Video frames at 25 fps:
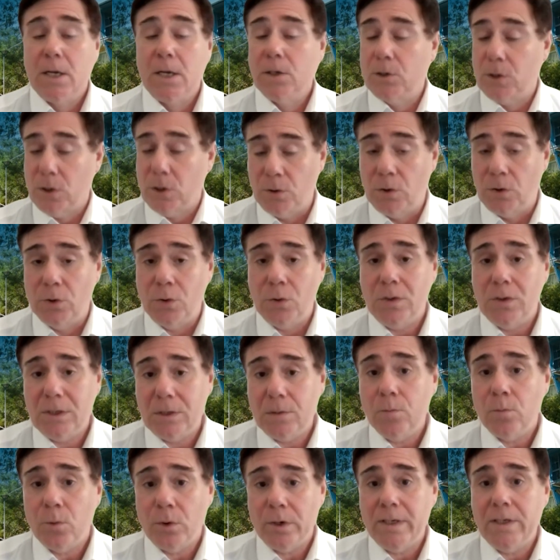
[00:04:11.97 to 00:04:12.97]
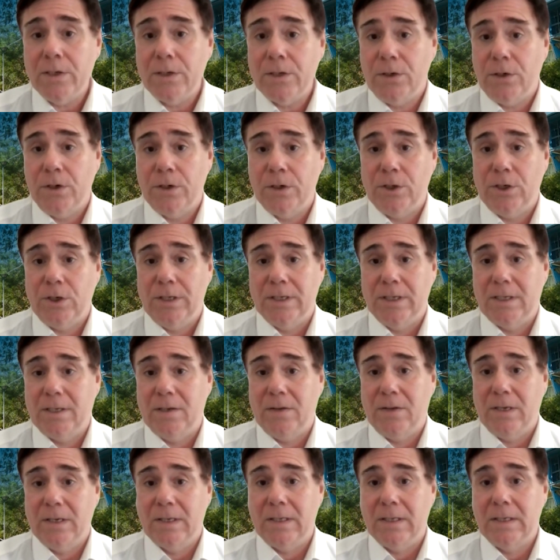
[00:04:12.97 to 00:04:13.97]
So do some research
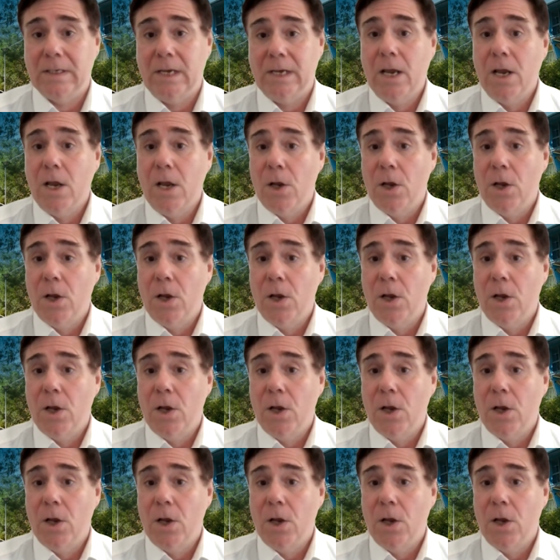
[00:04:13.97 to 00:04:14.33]
into this.